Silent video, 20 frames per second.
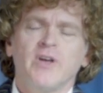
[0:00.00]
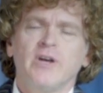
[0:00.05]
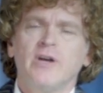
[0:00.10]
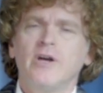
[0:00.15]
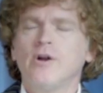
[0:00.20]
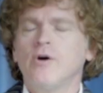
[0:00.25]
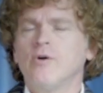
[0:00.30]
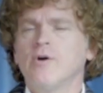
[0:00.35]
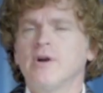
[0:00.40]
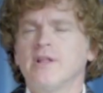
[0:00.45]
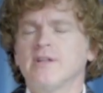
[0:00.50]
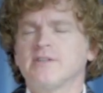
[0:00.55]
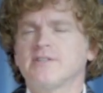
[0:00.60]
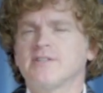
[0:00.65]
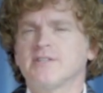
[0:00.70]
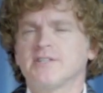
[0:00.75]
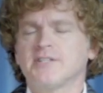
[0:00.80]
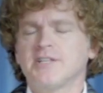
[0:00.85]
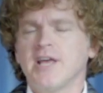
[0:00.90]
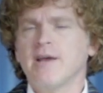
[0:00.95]
you know and it's
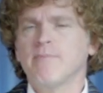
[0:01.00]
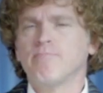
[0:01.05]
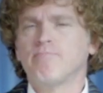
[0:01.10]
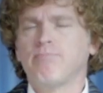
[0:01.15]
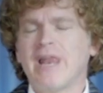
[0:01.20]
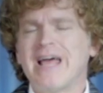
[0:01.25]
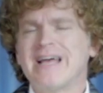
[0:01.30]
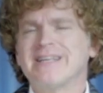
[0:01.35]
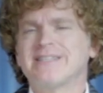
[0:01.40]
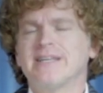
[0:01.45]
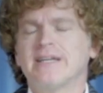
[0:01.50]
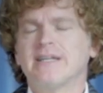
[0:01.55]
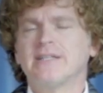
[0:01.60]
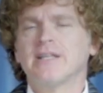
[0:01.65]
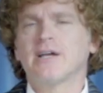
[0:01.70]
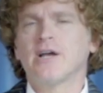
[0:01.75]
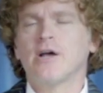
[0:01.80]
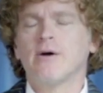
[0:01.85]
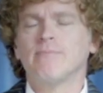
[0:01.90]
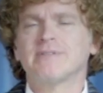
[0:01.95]
the same blessing
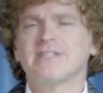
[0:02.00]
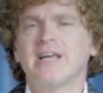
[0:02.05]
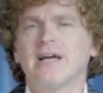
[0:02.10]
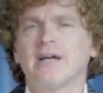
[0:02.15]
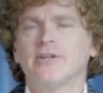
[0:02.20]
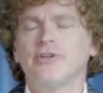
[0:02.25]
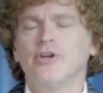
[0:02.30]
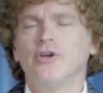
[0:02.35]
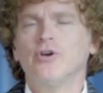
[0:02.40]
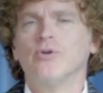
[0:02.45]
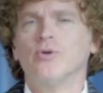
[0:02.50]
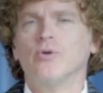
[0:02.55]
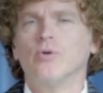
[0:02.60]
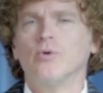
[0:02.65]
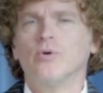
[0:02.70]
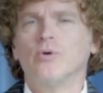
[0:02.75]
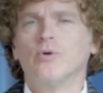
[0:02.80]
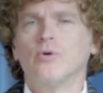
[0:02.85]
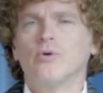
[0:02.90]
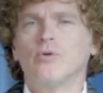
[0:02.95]
that comes on
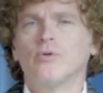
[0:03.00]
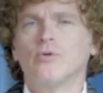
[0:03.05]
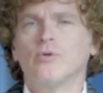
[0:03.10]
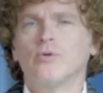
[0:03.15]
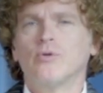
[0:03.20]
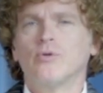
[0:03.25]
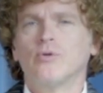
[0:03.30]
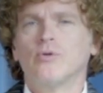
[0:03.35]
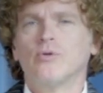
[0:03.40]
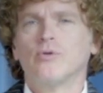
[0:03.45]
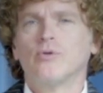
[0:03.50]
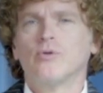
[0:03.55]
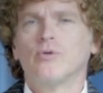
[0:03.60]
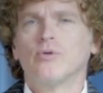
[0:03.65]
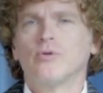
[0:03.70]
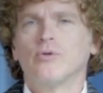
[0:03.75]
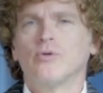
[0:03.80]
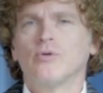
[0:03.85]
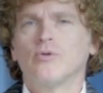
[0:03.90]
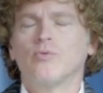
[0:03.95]
you
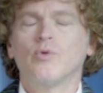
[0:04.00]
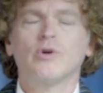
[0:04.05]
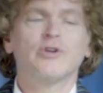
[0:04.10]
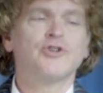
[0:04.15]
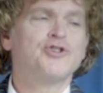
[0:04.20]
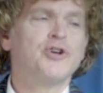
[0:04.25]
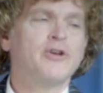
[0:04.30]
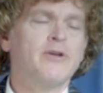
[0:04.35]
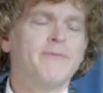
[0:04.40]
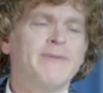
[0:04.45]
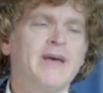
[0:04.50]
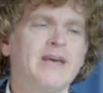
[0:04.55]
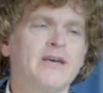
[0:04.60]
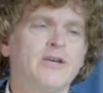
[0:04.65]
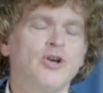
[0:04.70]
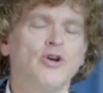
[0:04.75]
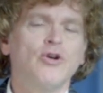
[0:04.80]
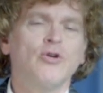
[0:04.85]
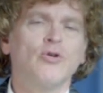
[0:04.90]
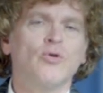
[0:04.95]
what should it
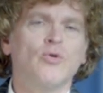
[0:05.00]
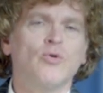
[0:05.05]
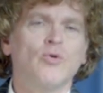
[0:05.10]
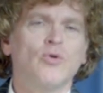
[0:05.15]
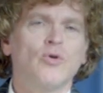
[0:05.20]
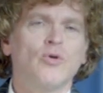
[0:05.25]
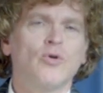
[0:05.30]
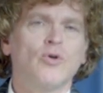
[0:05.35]
make you